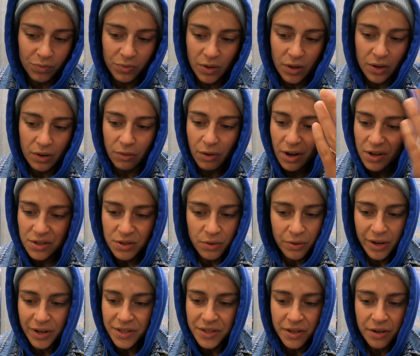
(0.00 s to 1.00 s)
the
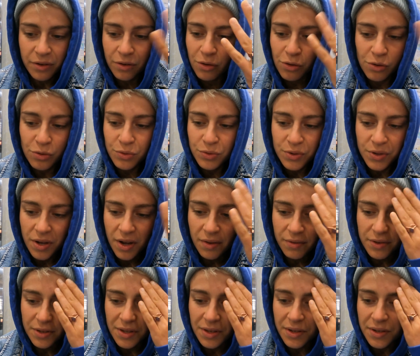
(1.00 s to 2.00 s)
restaurants are closed,
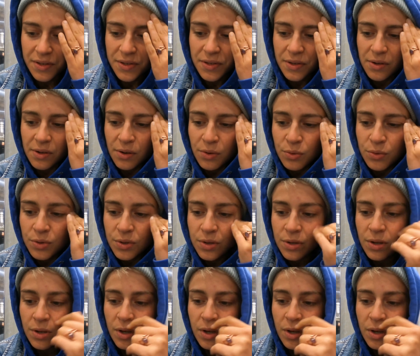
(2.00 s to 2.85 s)
everything is closed.